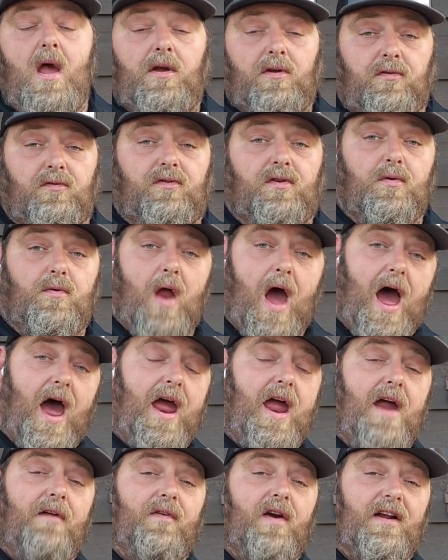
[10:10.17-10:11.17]
You do
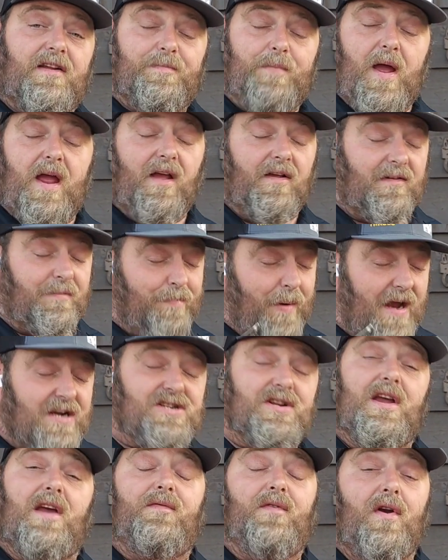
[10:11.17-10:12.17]
not ever,
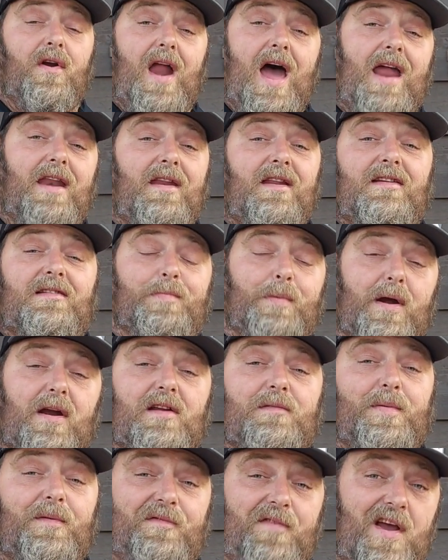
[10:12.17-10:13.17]
especially if you're not an
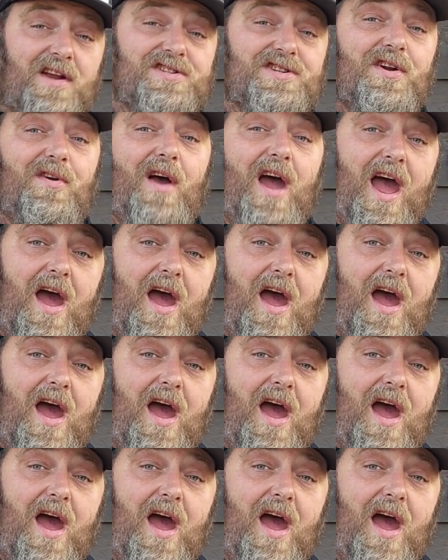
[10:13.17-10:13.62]
experienced professional,